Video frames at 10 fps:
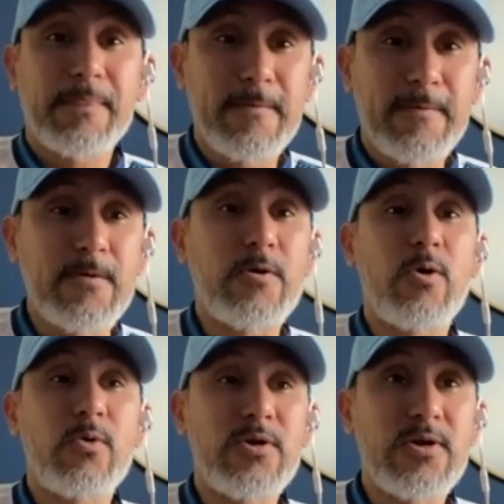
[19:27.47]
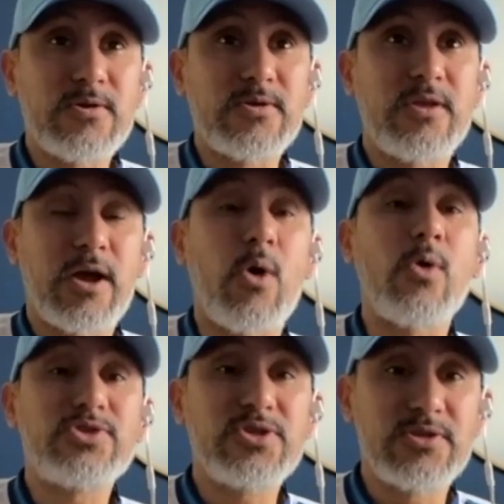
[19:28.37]
You know, the
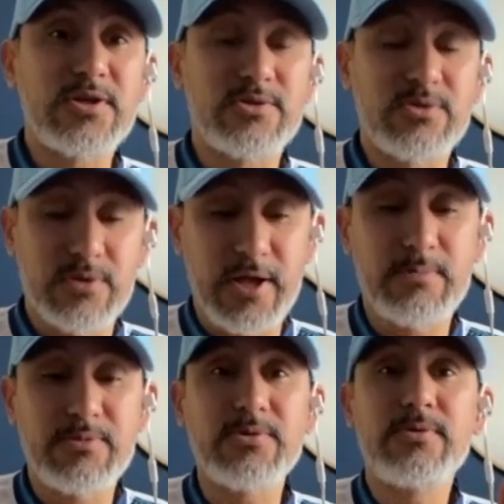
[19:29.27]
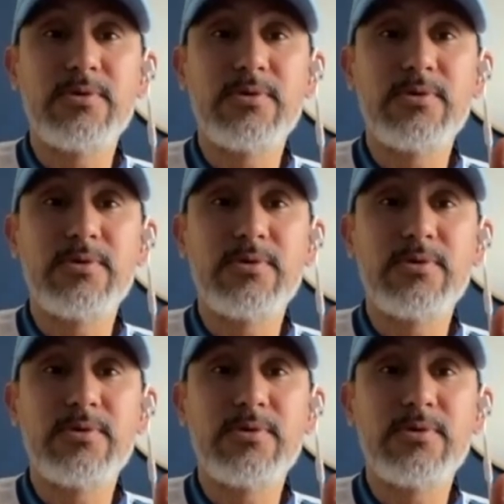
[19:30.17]
coach is there to help you,